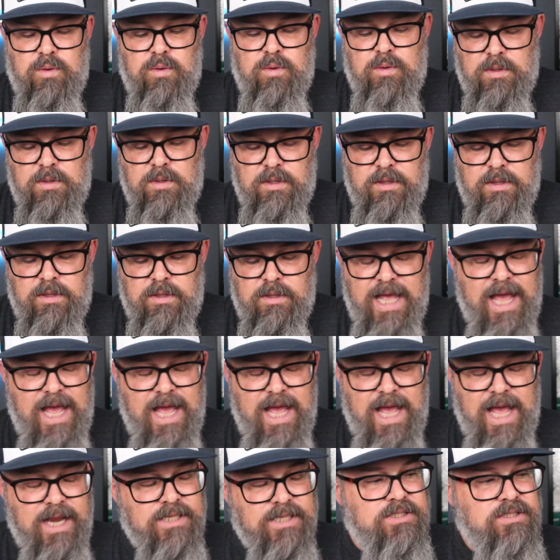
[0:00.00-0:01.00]
That is a
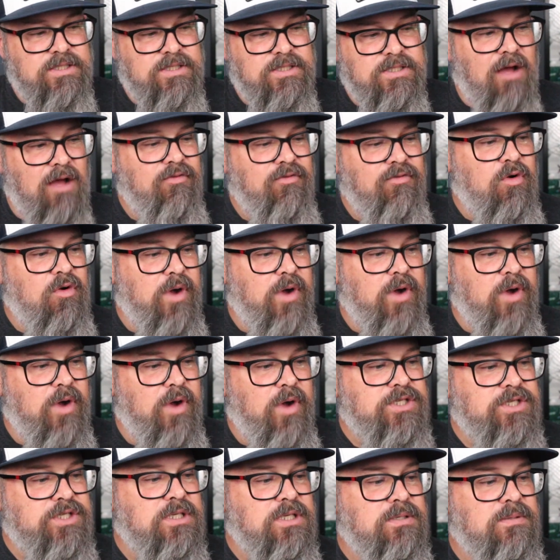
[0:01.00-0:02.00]
tough question.
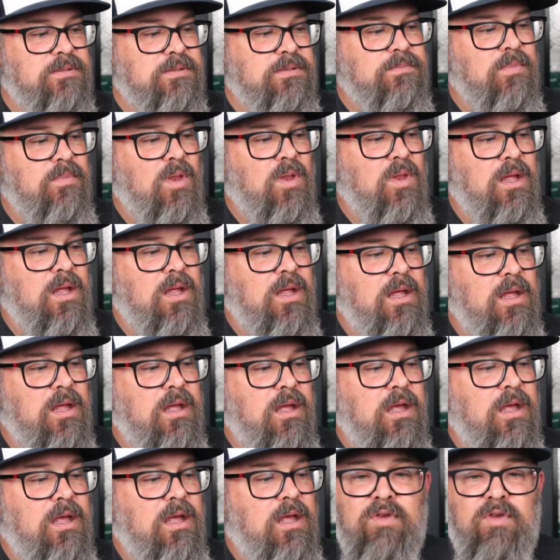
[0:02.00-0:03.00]

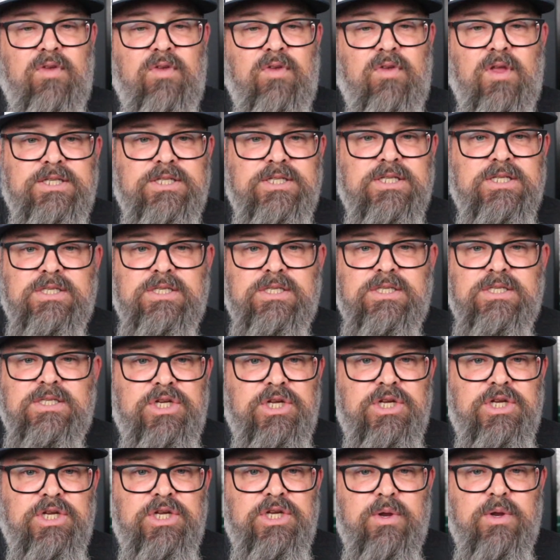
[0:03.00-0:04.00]
If you like just chill
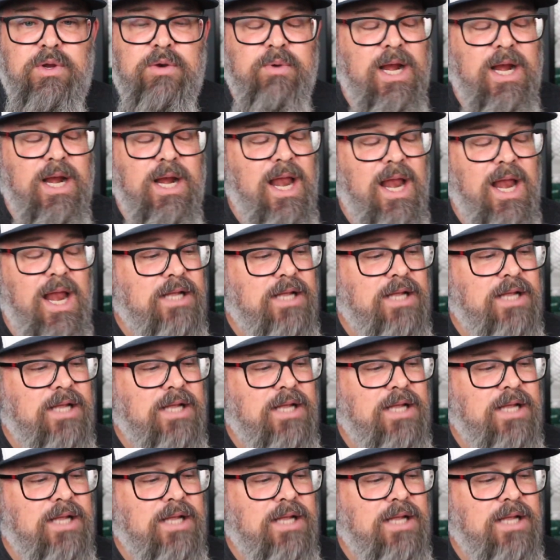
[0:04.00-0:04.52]
and relax,